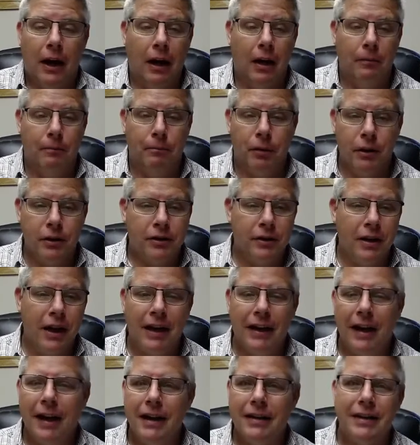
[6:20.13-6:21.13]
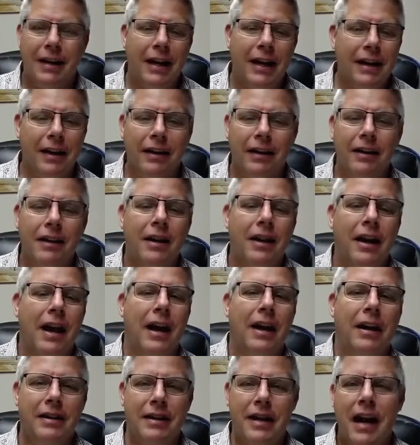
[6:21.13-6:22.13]
books like Isaiah
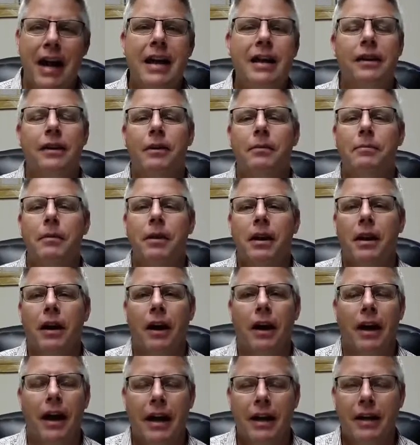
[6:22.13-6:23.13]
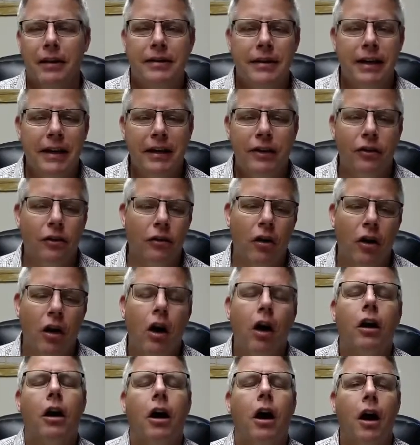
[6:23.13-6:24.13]
and Nahum and Ezekiel
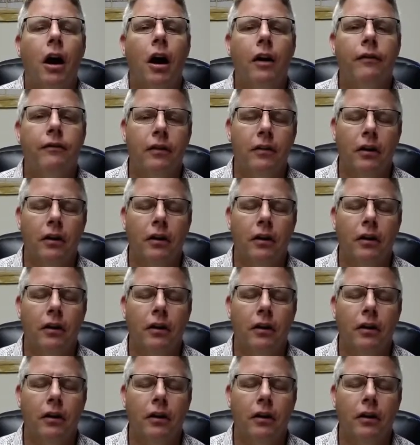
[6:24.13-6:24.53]
are